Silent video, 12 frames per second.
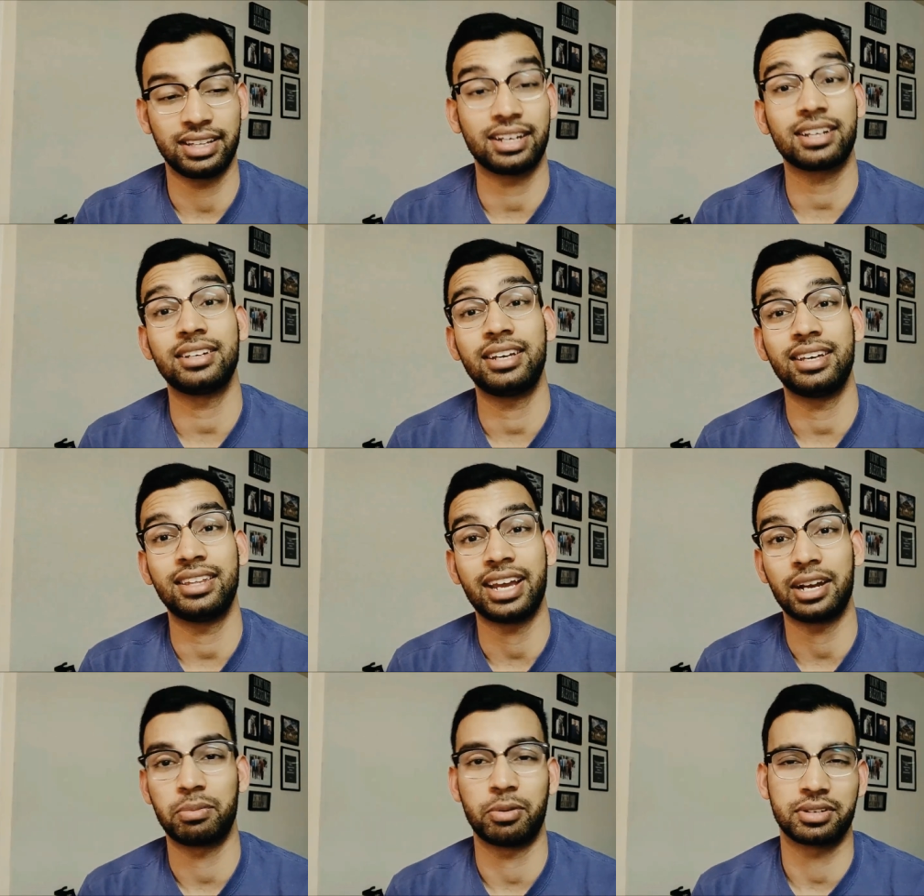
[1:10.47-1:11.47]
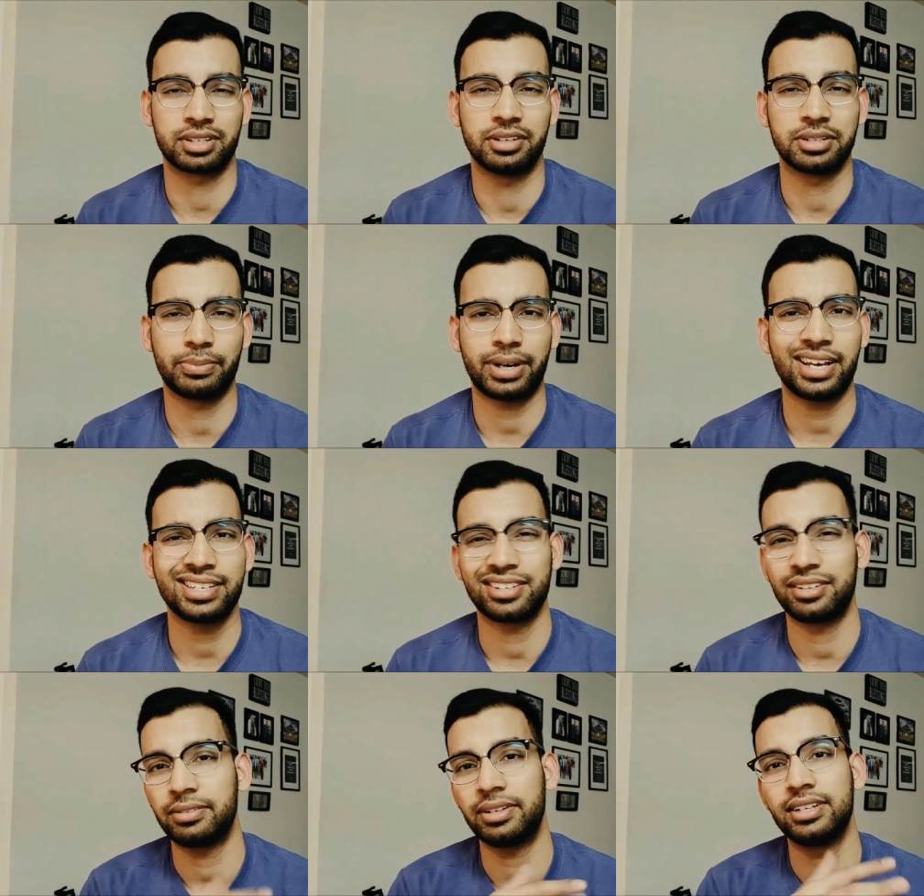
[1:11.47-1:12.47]
And luckily, the airport's close by, so
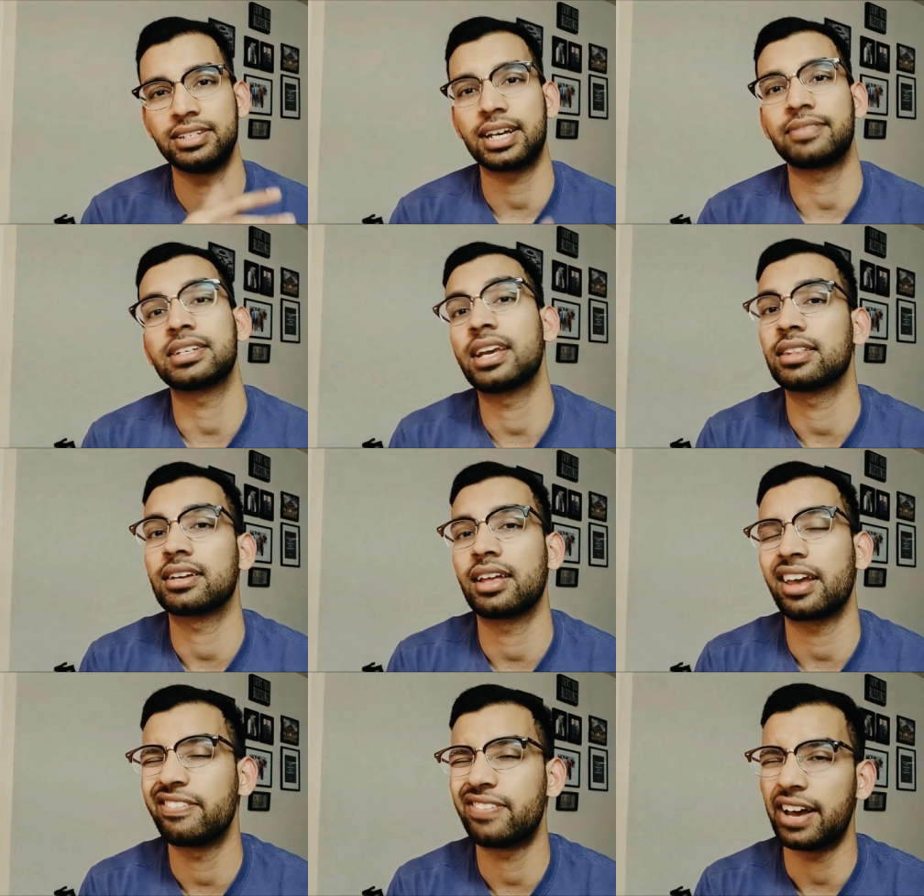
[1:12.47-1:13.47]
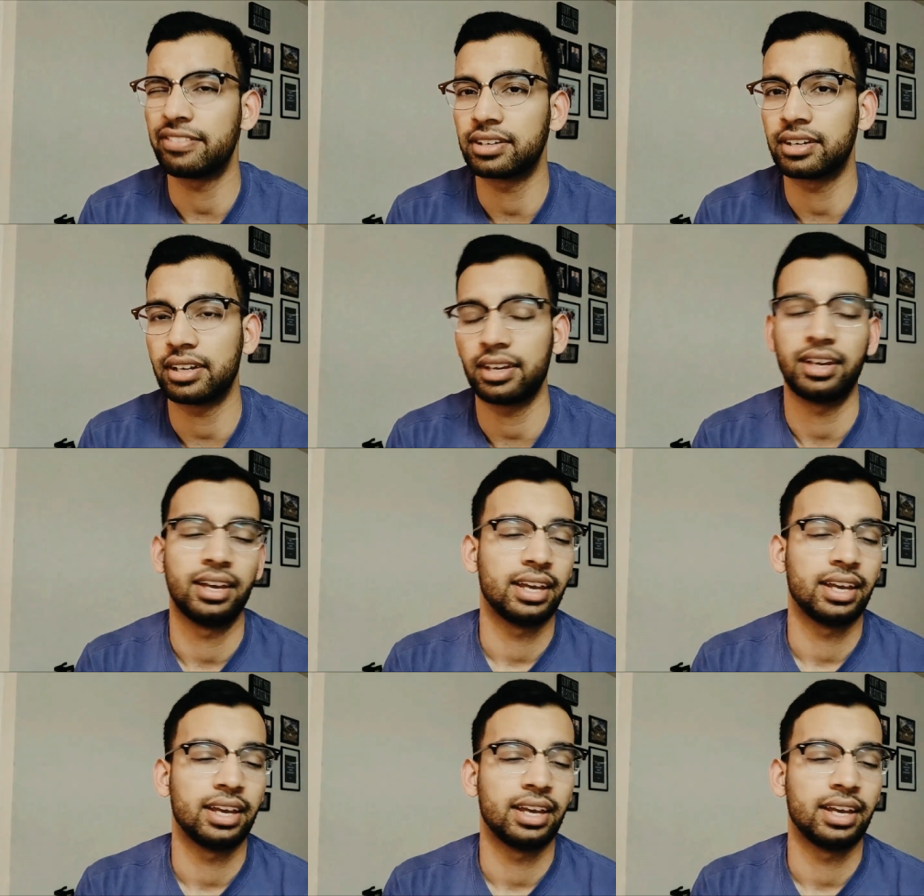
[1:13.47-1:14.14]
I really just have to get there at like five thirty.